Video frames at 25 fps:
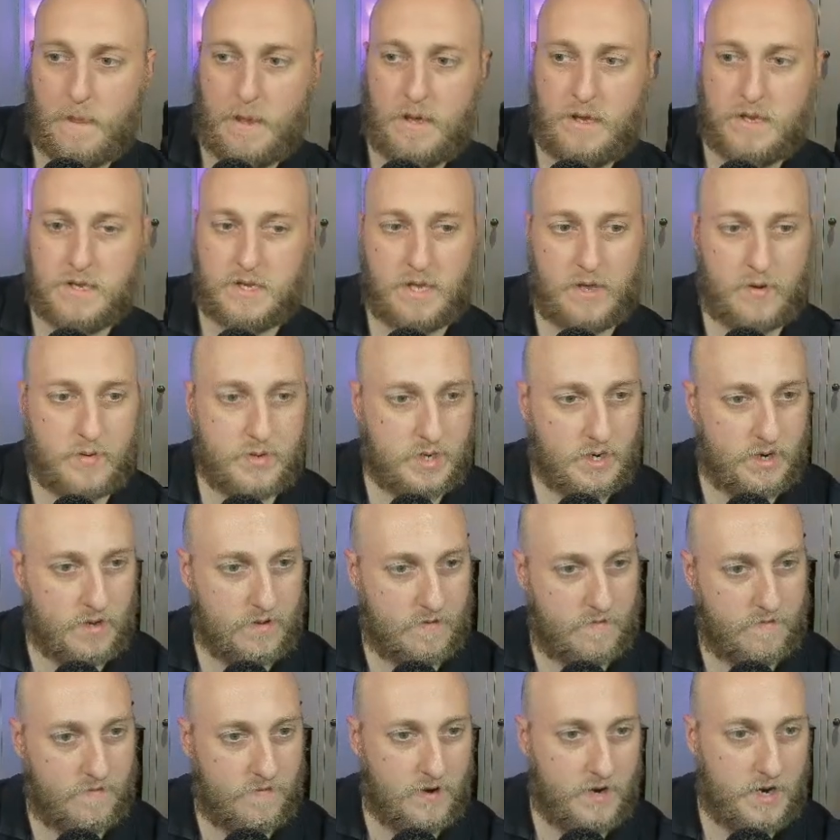So that was another
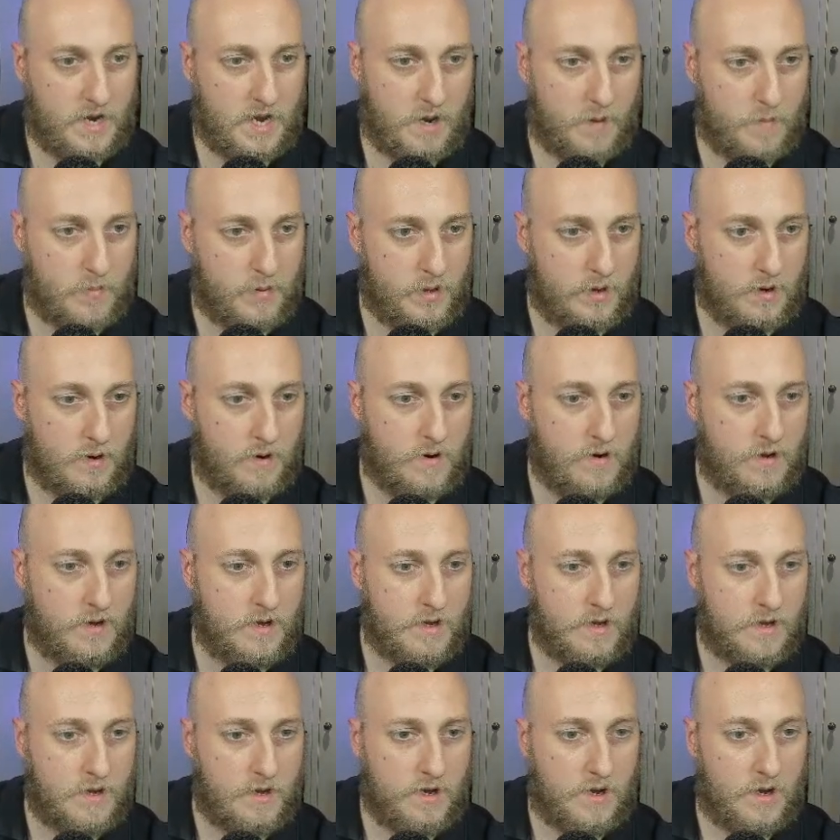fun app there.
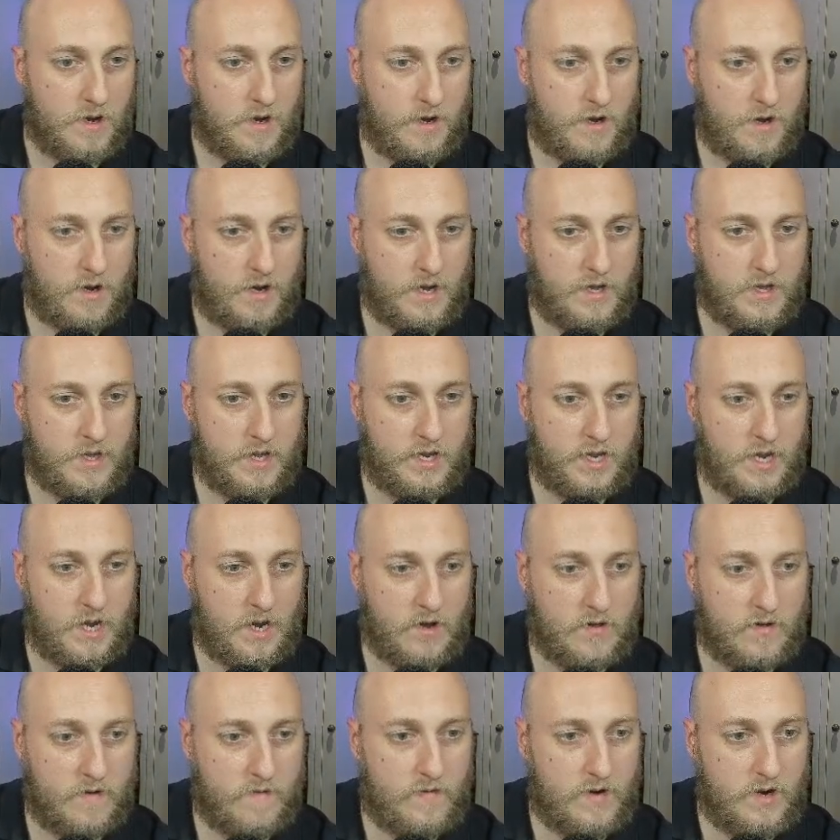And then, yeah, on
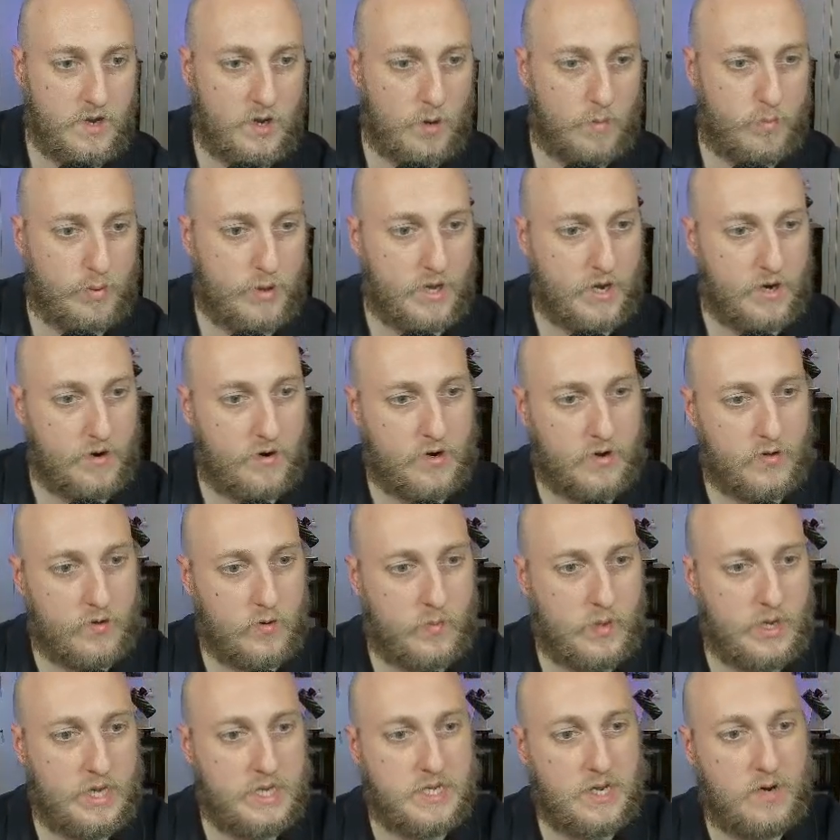the video player, another
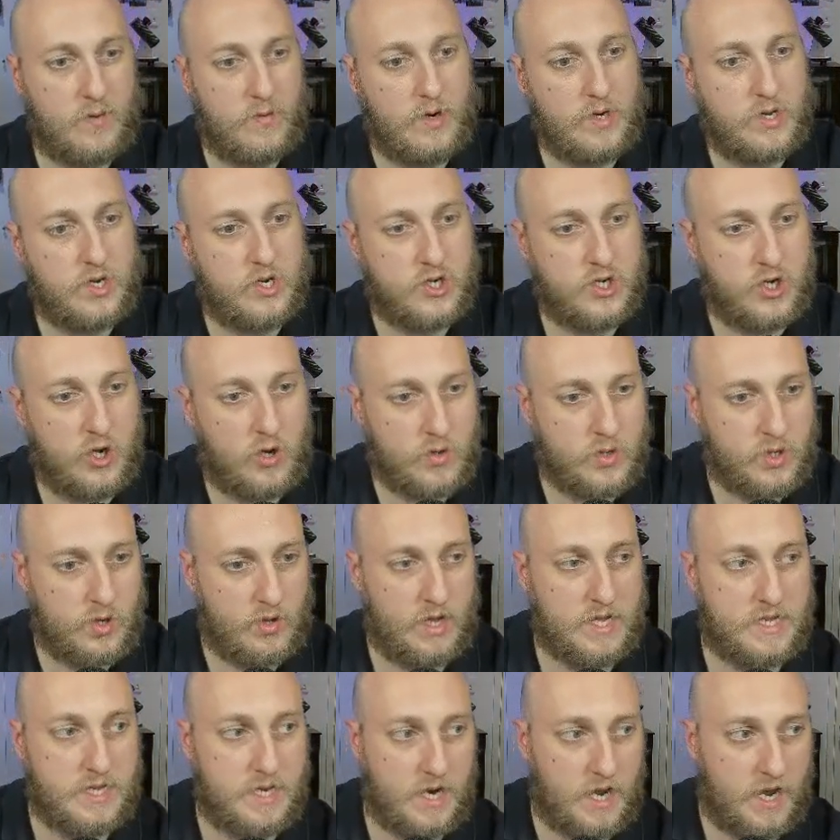piece I wanted to show. So
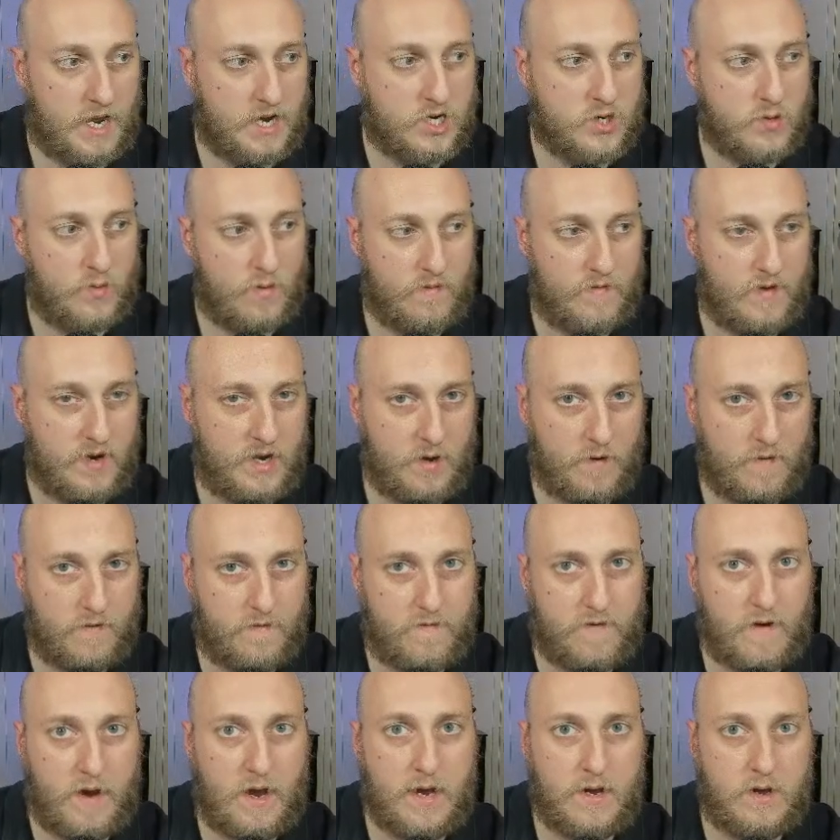that's an actual video
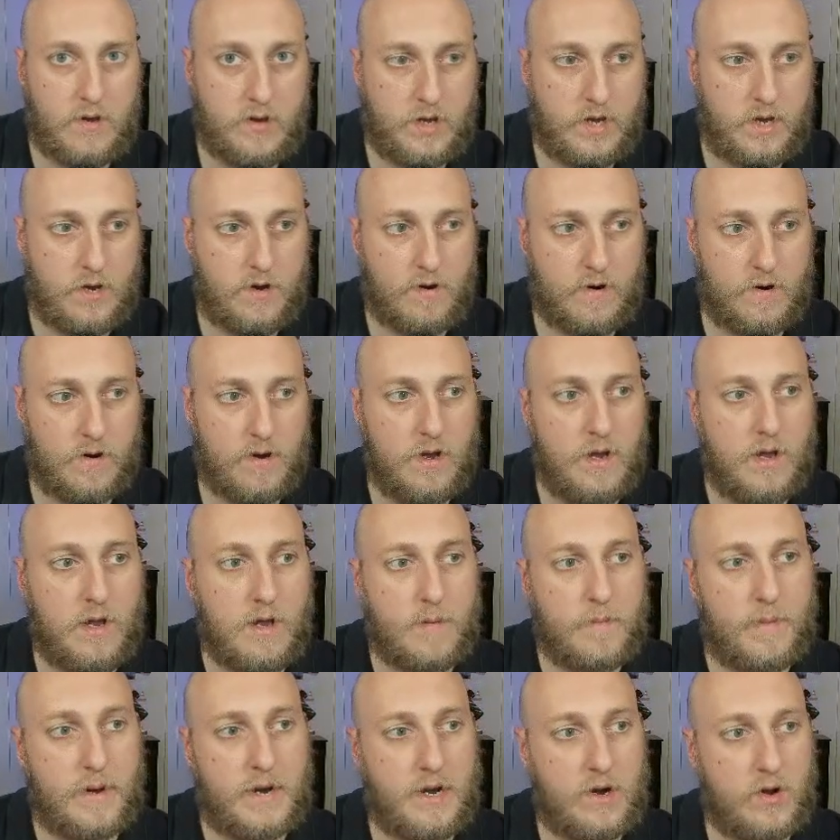file here.
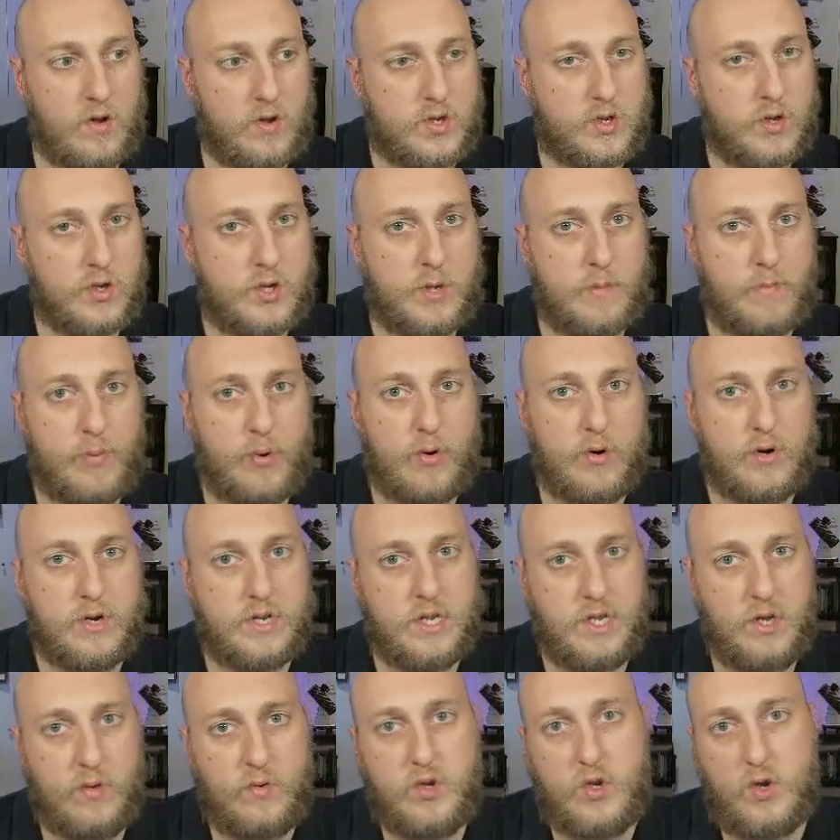But it also supports
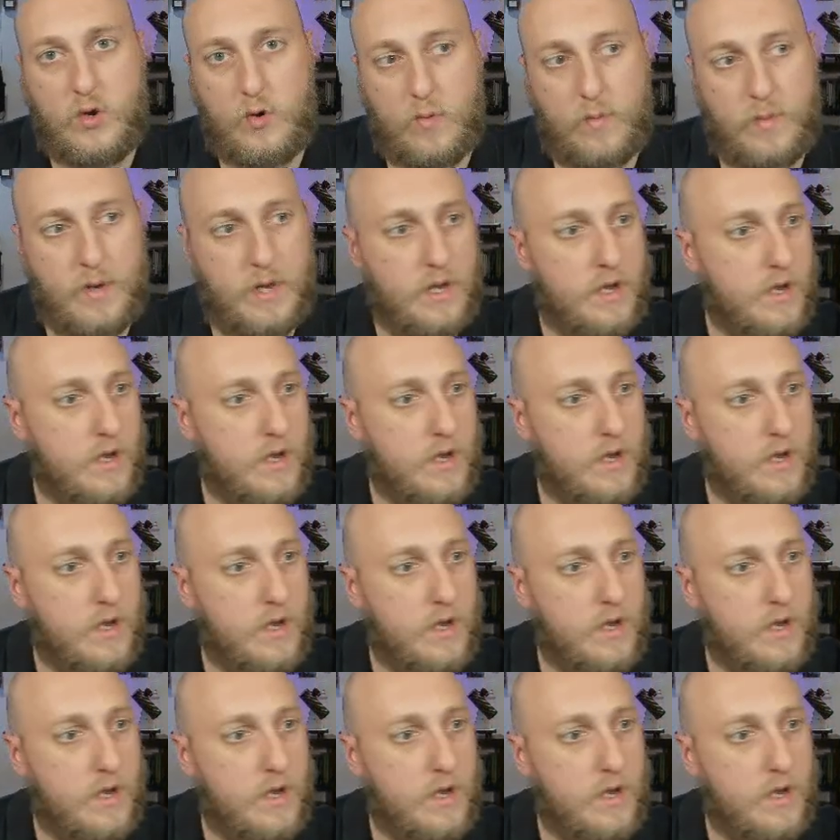YouTube.